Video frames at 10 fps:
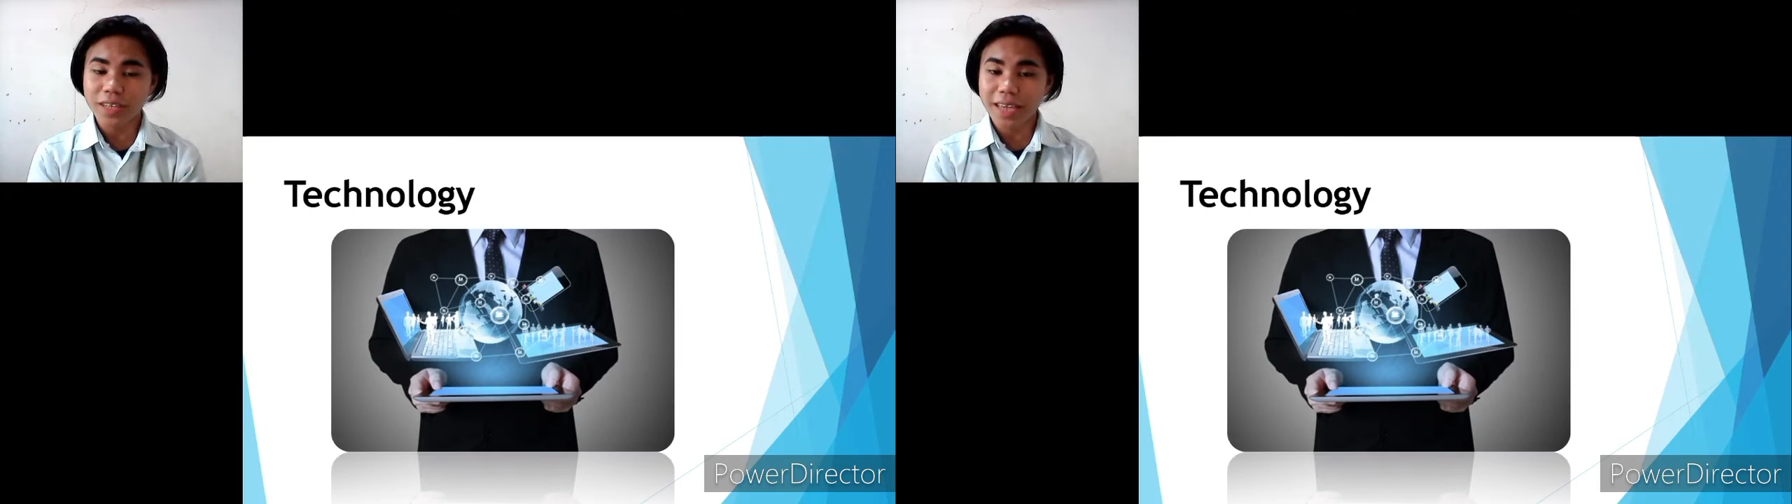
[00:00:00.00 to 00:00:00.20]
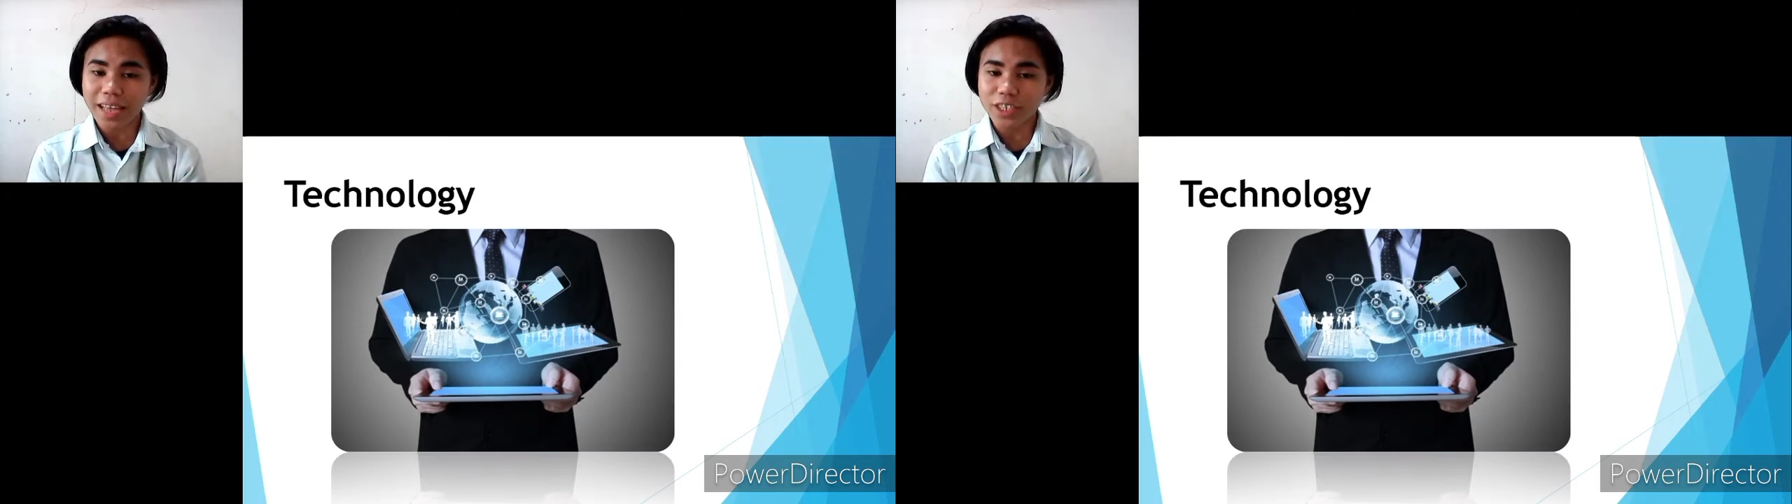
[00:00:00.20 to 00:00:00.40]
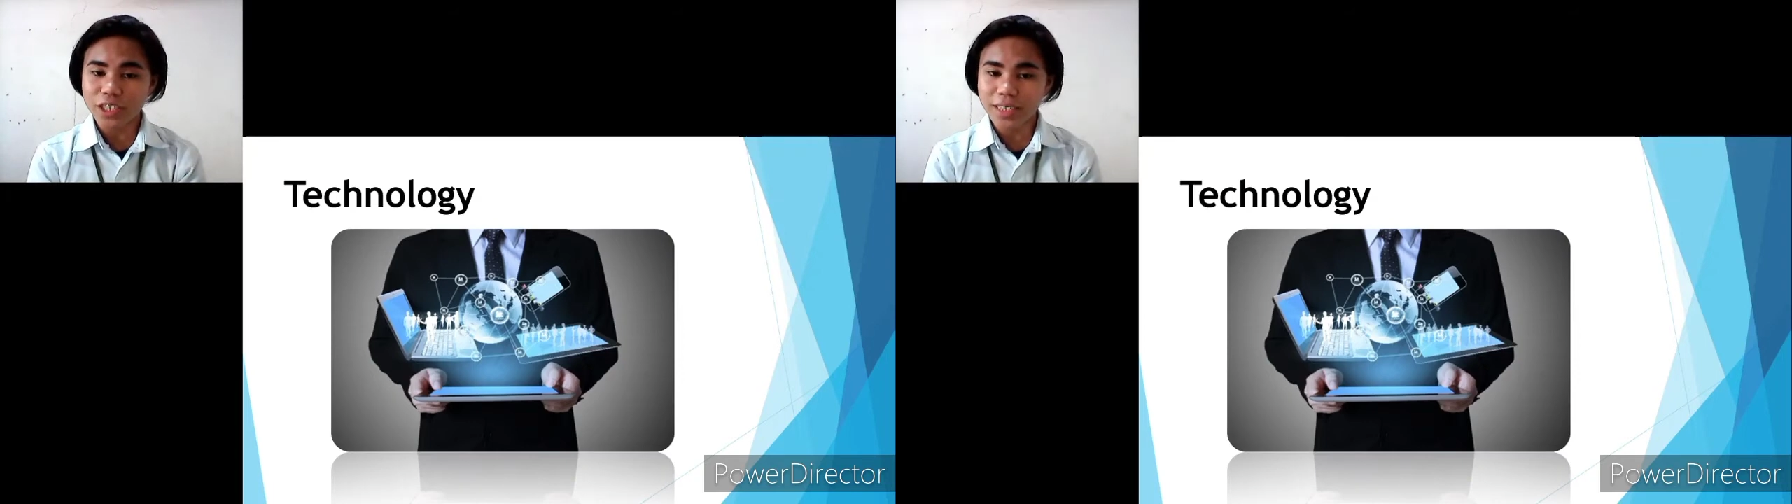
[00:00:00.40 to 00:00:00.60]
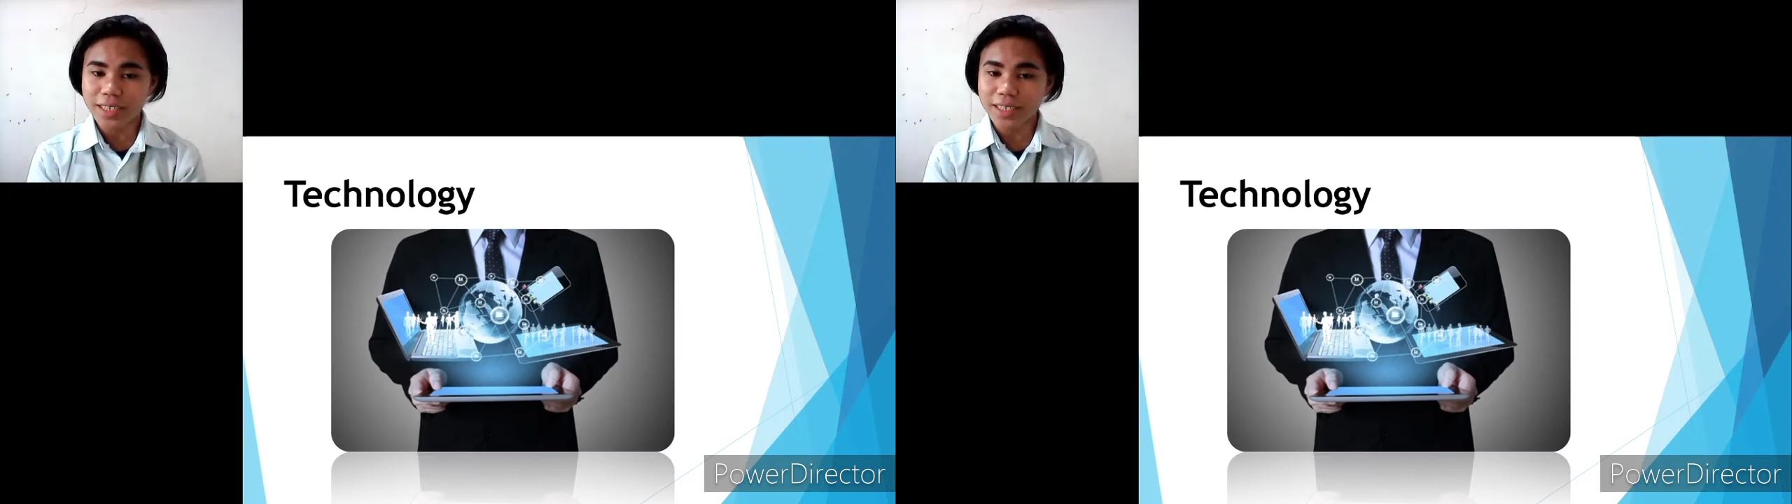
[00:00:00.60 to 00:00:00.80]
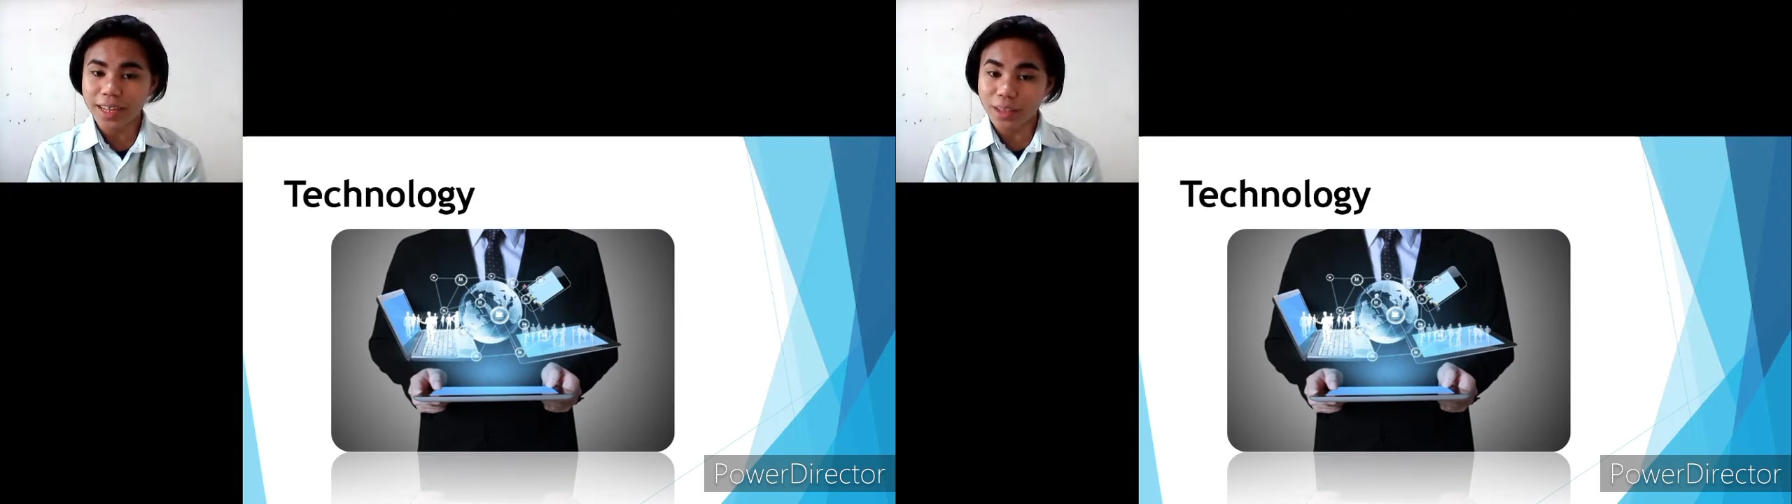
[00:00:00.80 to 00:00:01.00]
the
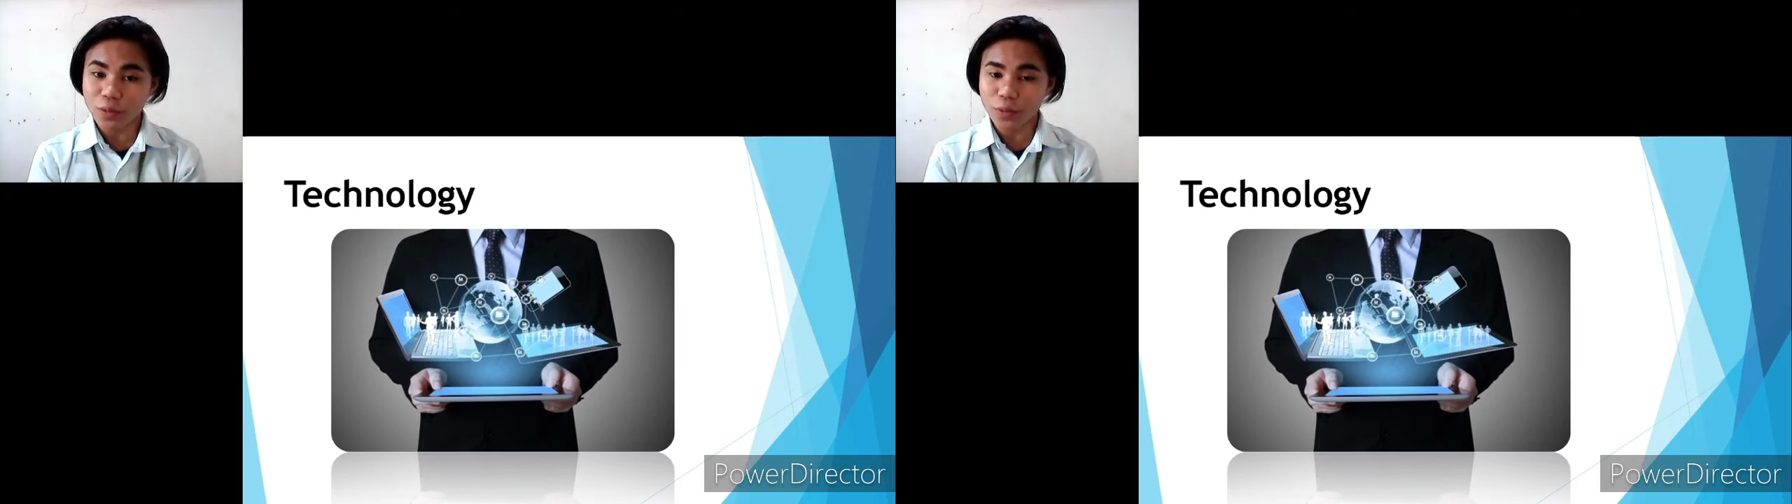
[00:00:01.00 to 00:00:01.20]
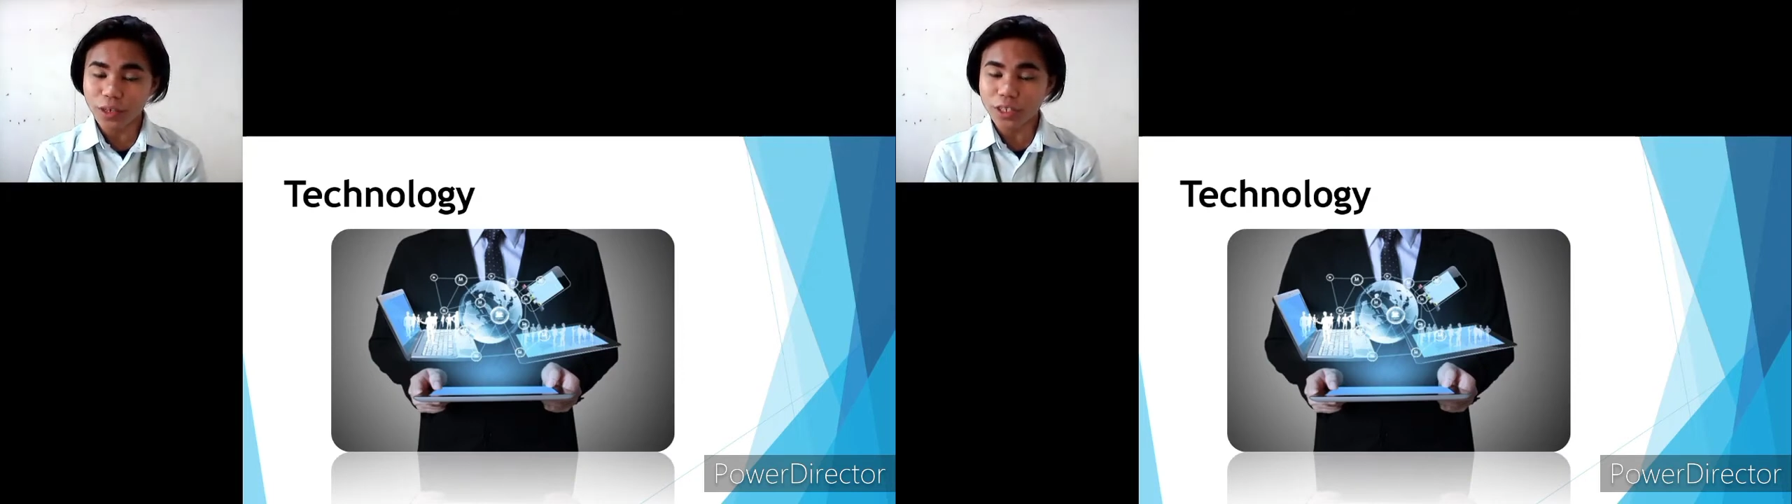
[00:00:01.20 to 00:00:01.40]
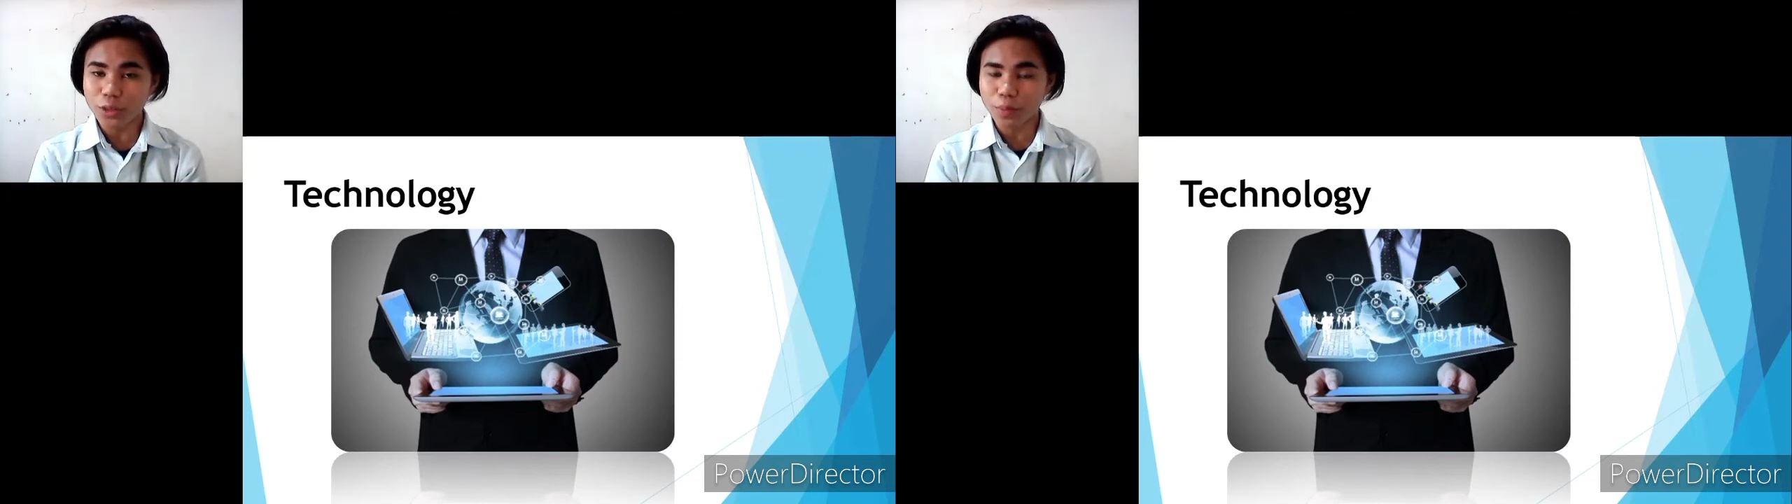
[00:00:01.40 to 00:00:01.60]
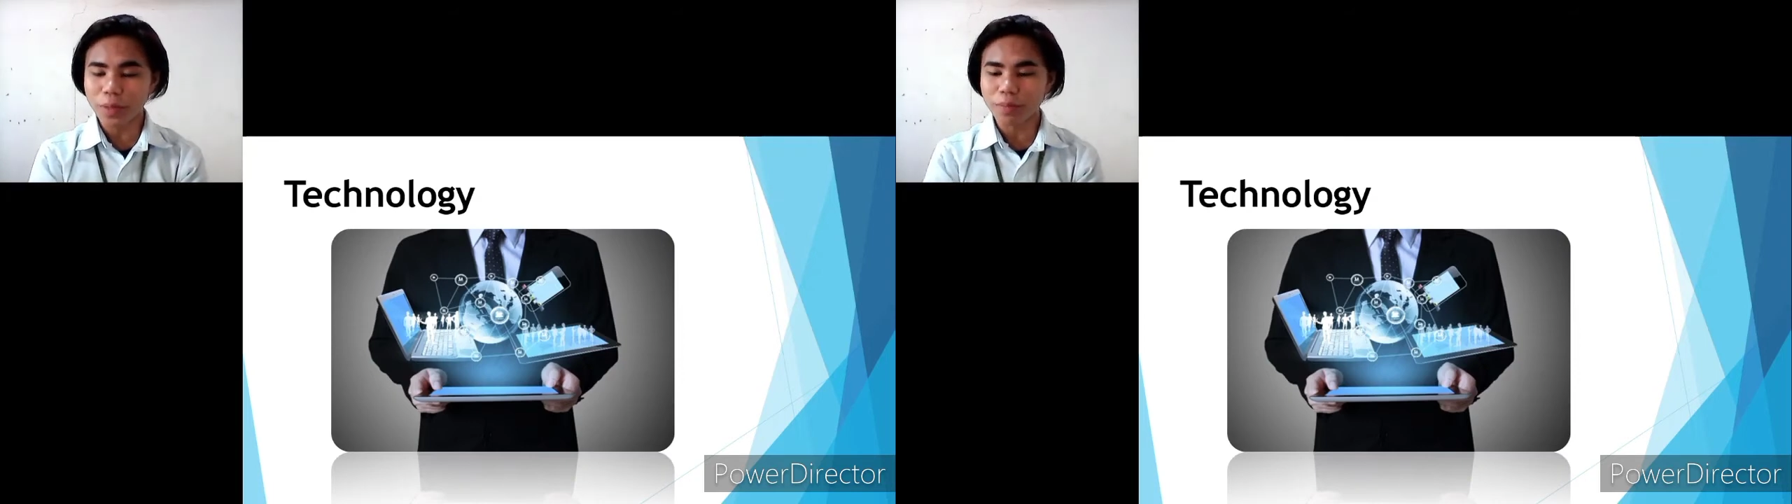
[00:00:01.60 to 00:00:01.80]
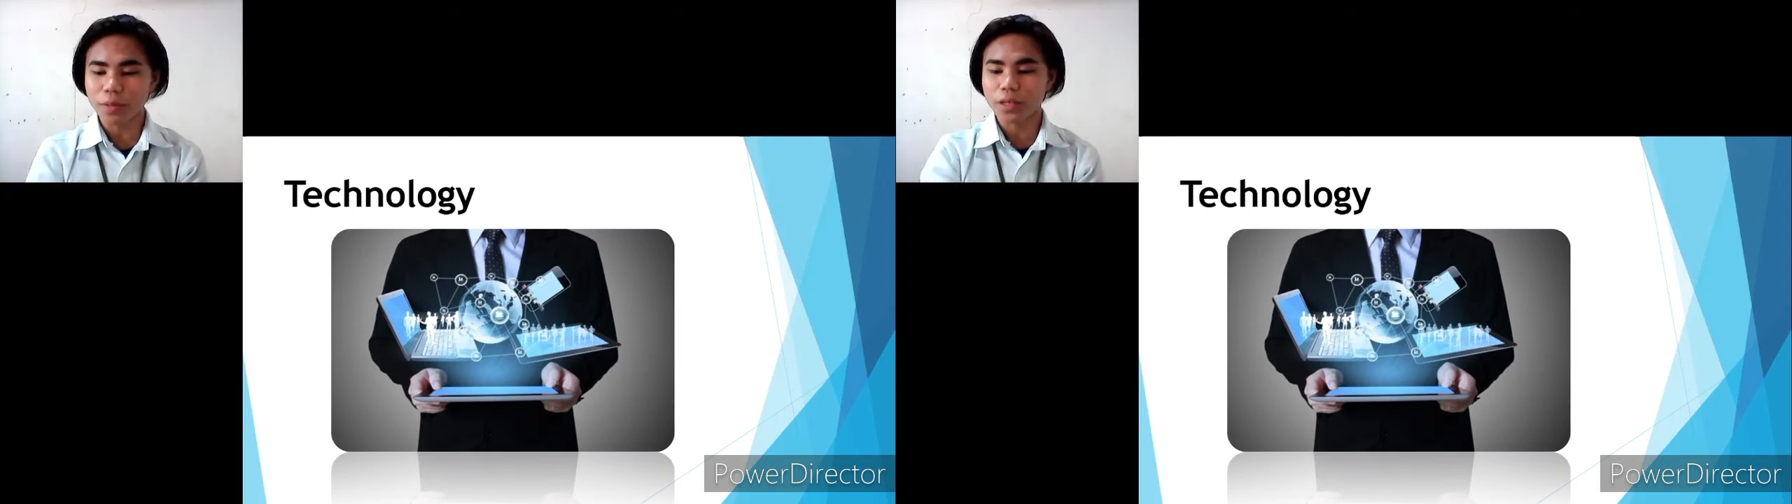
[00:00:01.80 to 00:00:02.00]
gadgets that works to
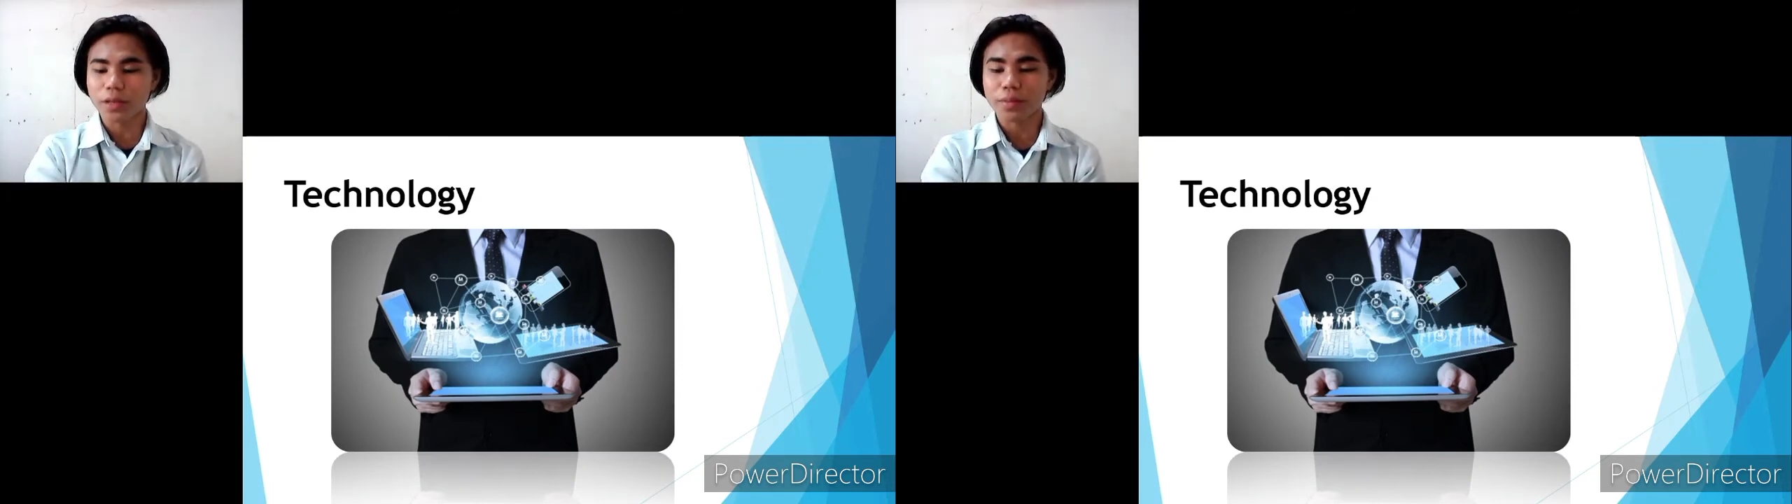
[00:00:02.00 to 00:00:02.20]
people.